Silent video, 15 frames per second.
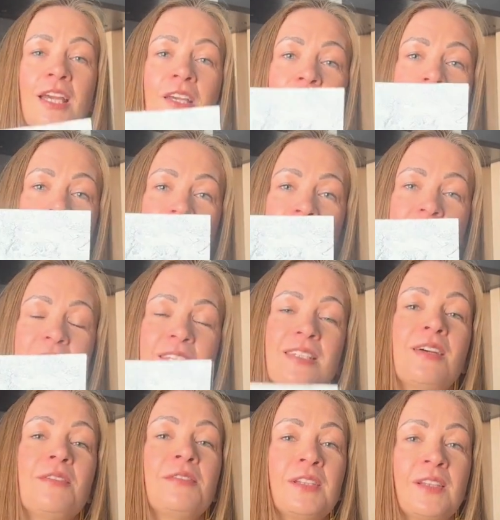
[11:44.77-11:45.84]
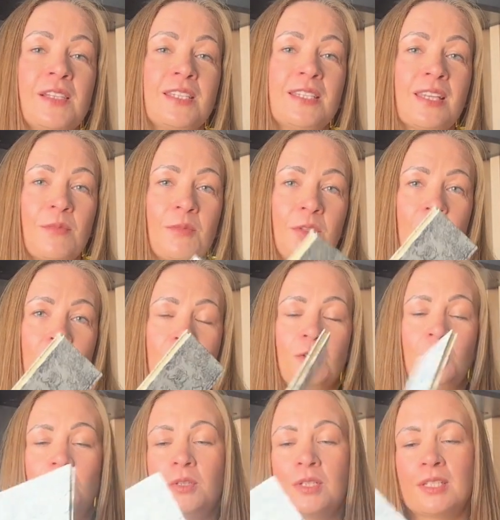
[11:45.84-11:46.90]
this is definitely something
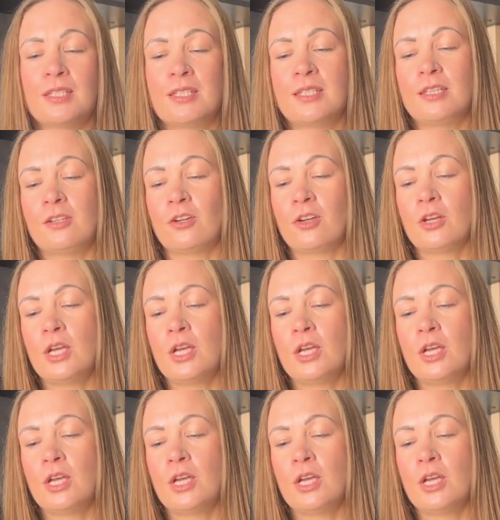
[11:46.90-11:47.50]
to consider.